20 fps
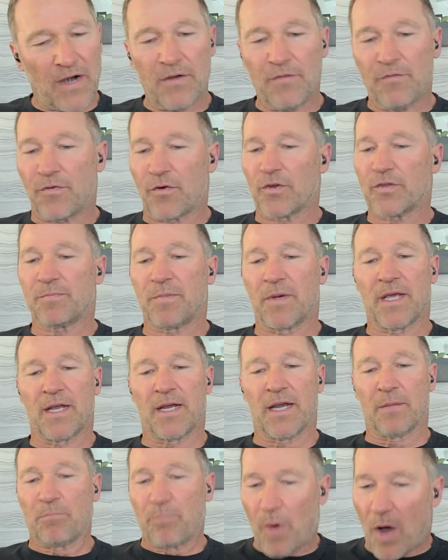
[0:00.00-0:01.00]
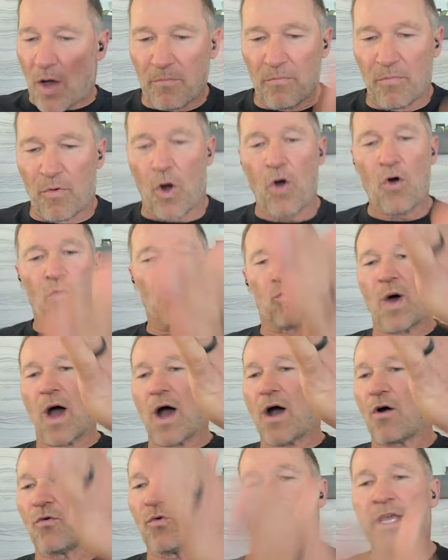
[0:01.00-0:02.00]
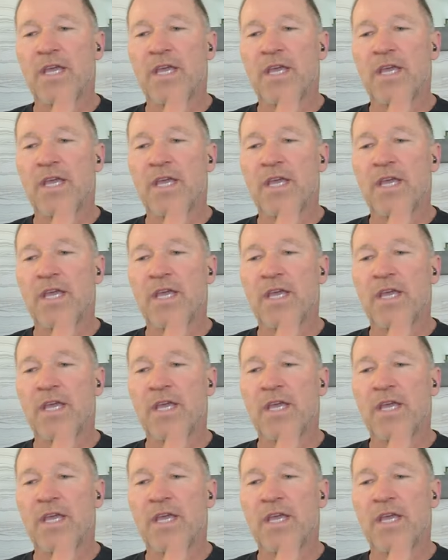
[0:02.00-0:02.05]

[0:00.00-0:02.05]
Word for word: at the very first beginning, boom, oh,